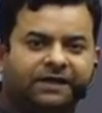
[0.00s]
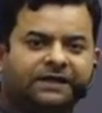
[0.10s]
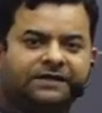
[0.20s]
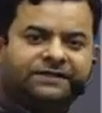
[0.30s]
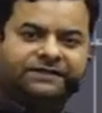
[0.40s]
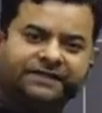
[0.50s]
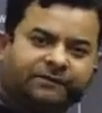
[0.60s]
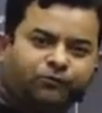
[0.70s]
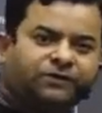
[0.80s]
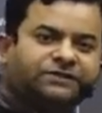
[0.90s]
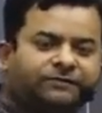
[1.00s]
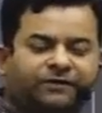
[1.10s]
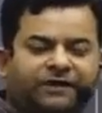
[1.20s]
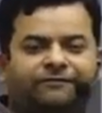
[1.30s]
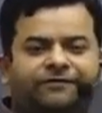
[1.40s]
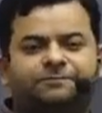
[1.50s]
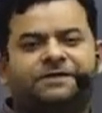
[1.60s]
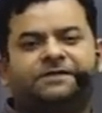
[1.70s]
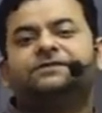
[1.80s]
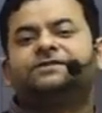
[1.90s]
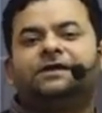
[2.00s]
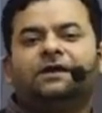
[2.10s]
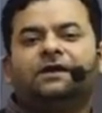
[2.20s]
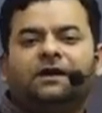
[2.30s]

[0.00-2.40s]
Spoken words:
69.7 life expectancy,